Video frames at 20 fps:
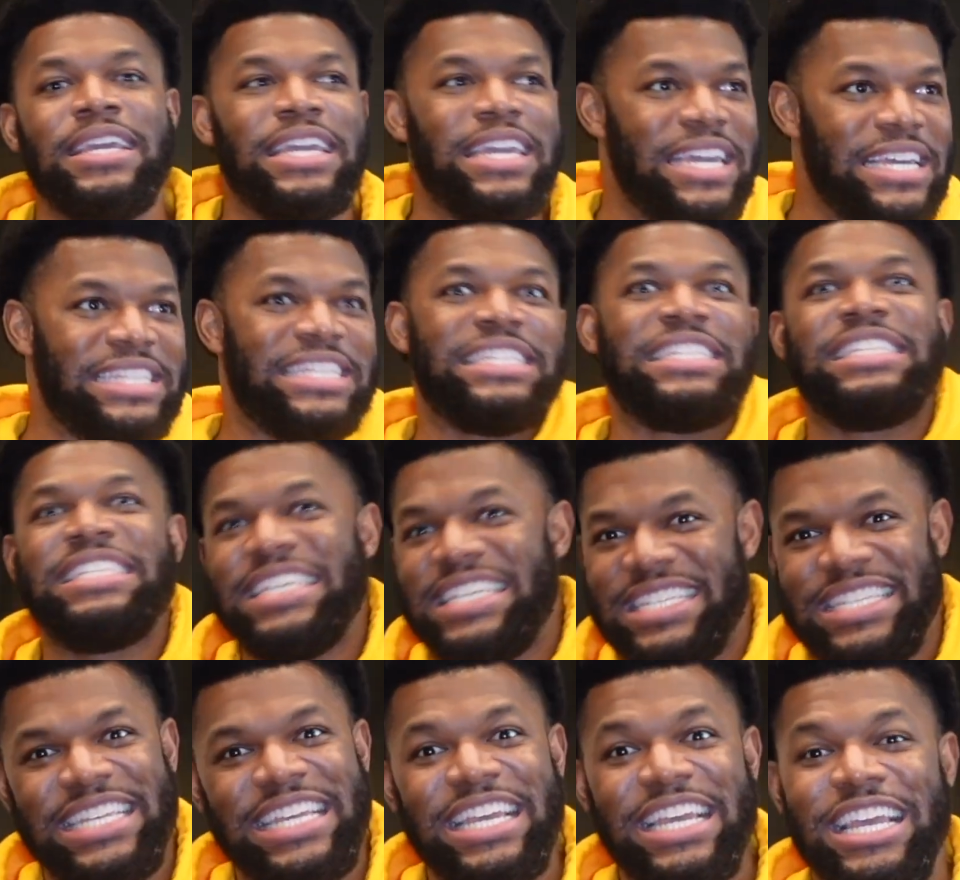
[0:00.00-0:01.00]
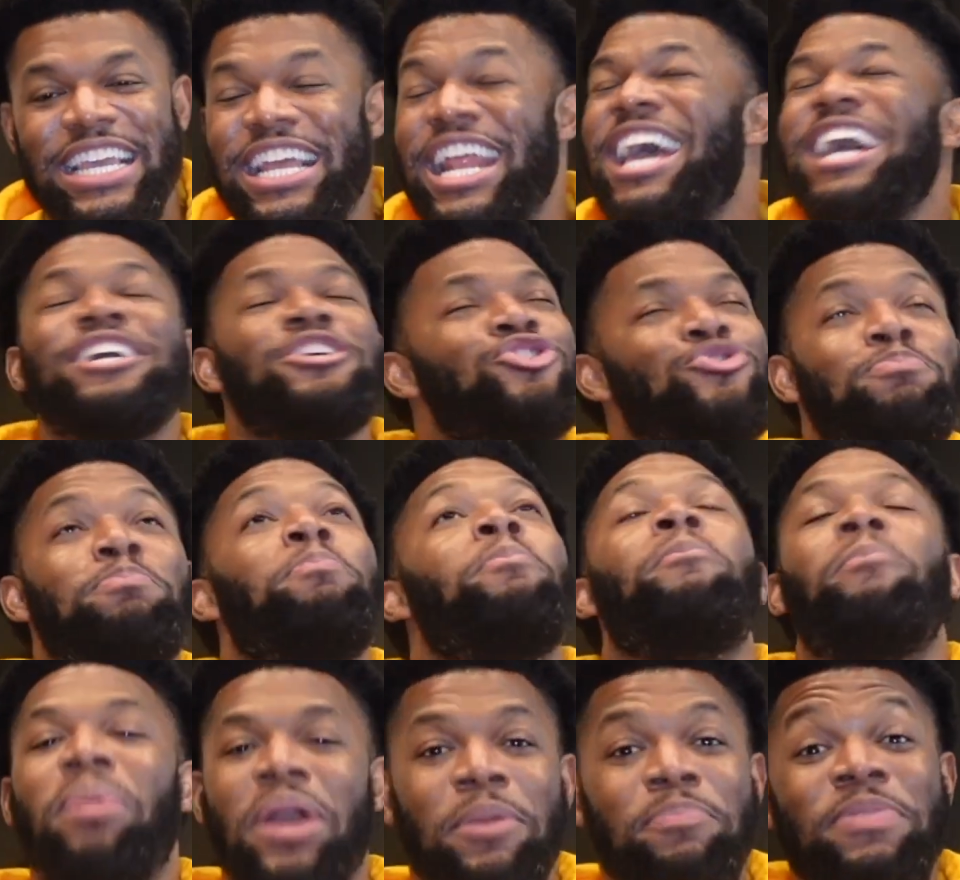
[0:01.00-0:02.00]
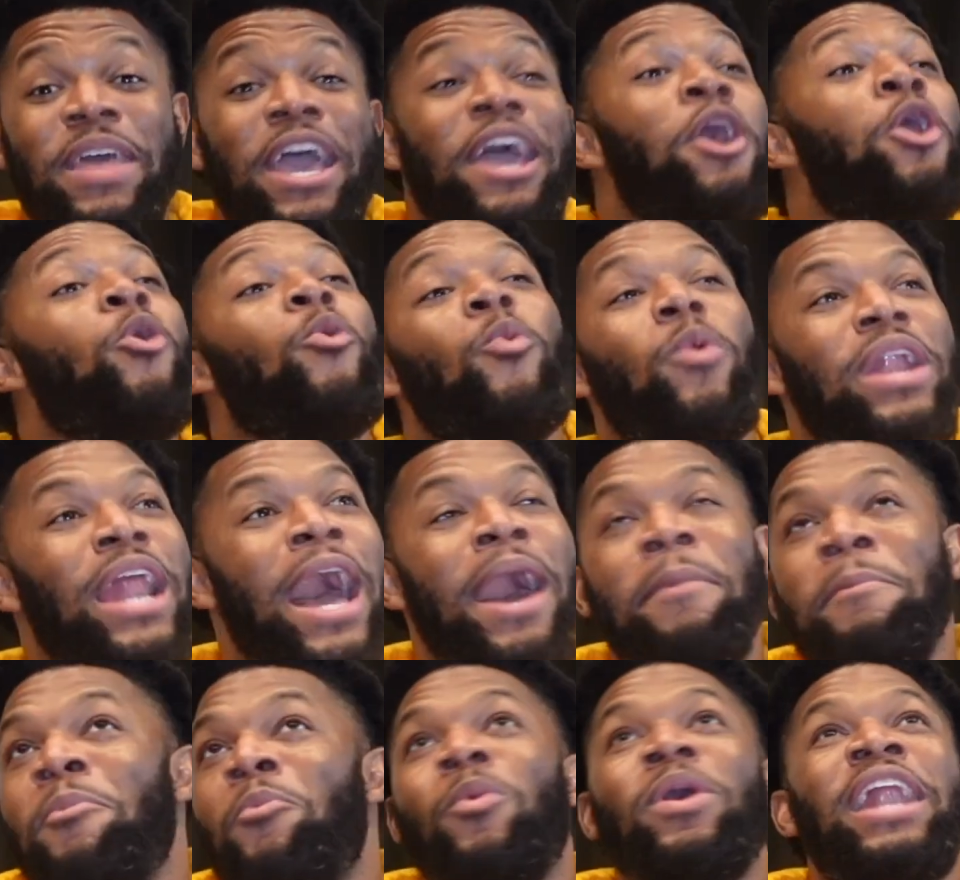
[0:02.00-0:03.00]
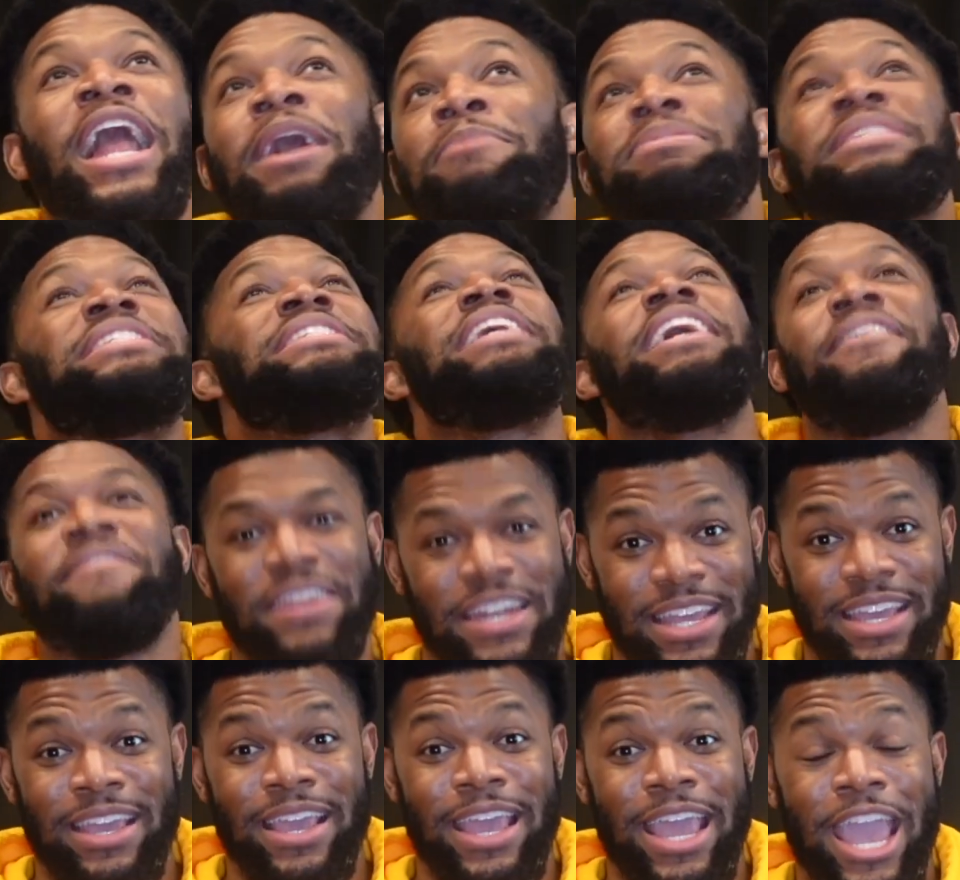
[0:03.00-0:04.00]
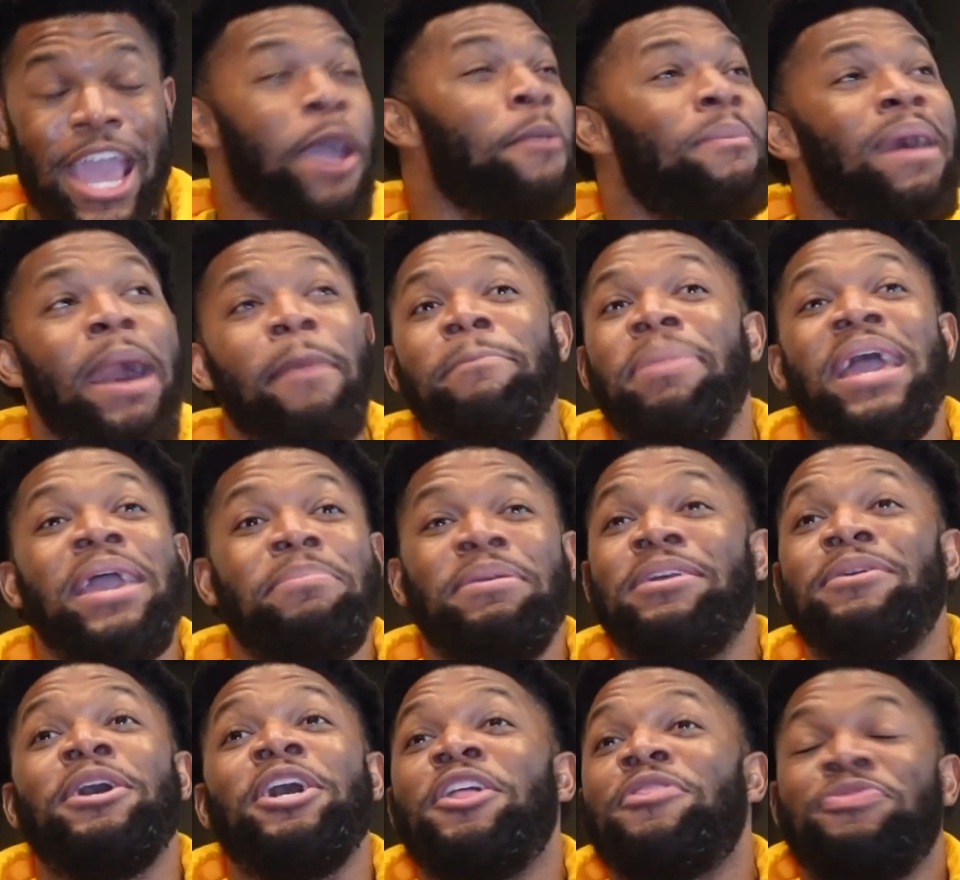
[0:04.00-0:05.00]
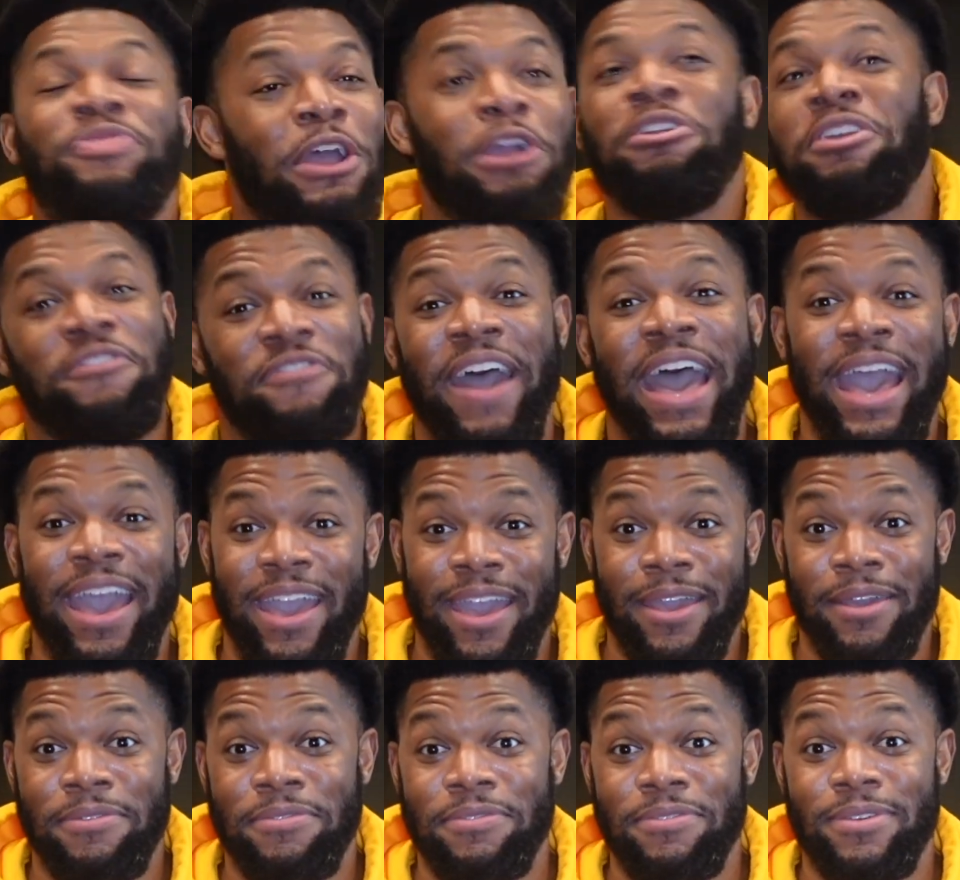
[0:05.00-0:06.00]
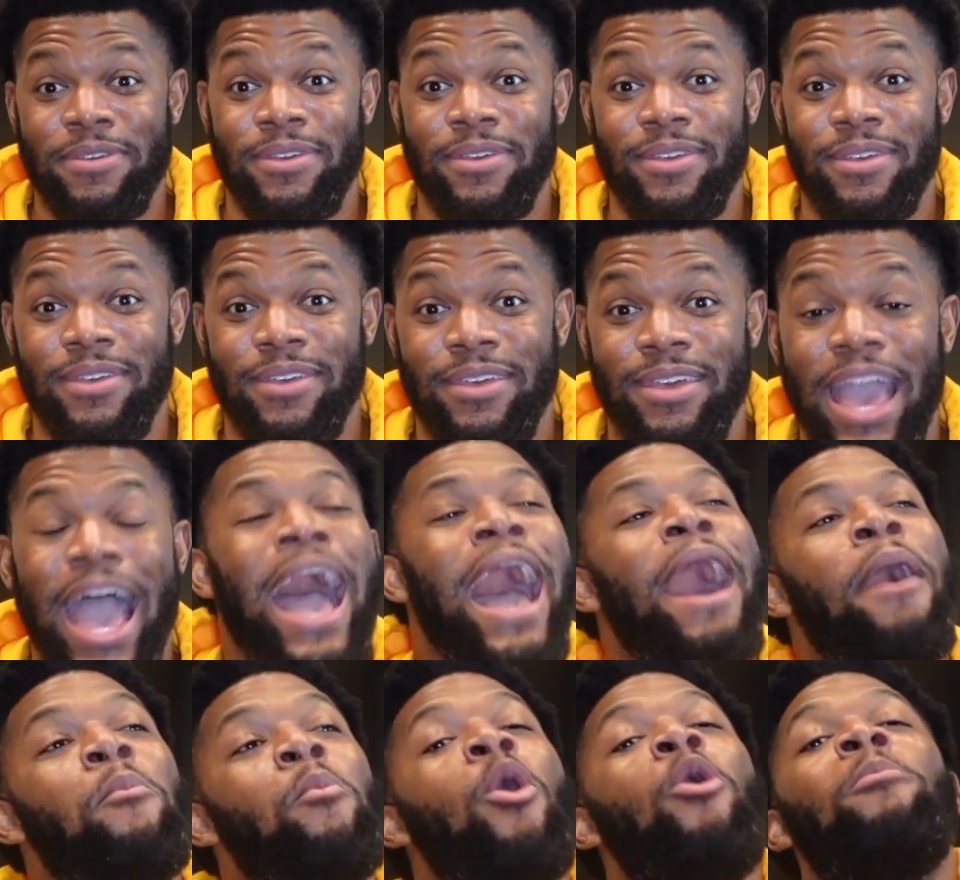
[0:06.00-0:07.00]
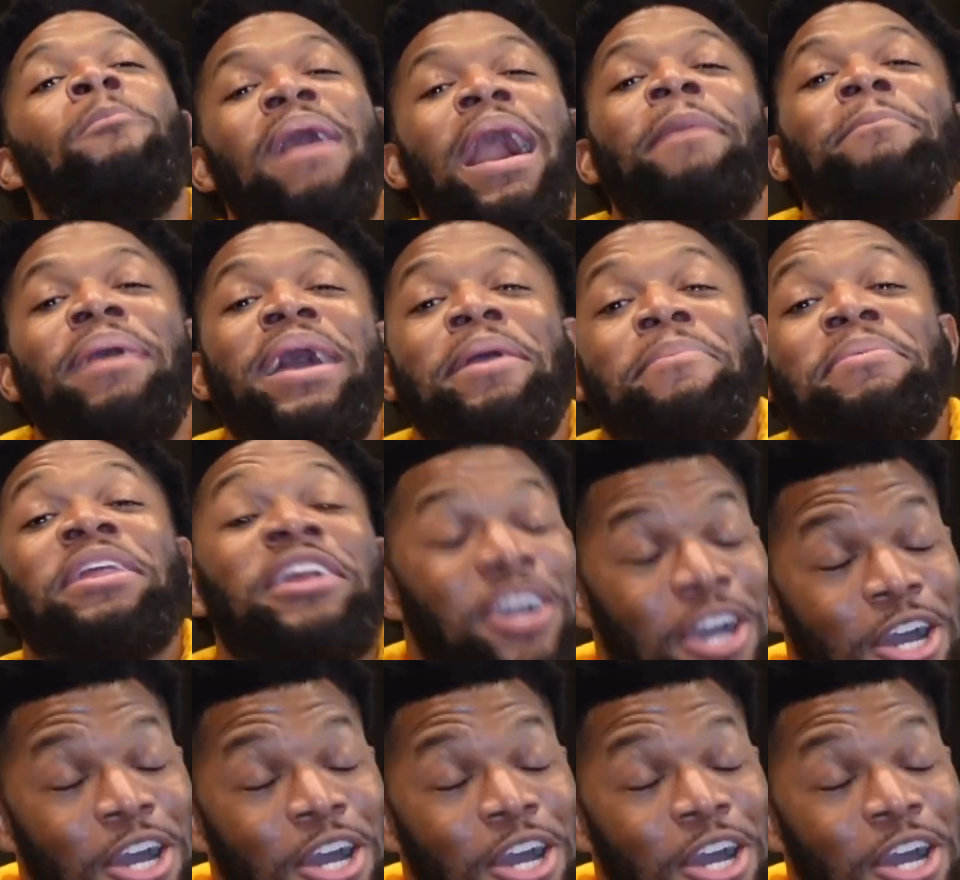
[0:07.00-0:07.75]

gets 16, bump that, when I'm 70 and my baby 35, I want my baby to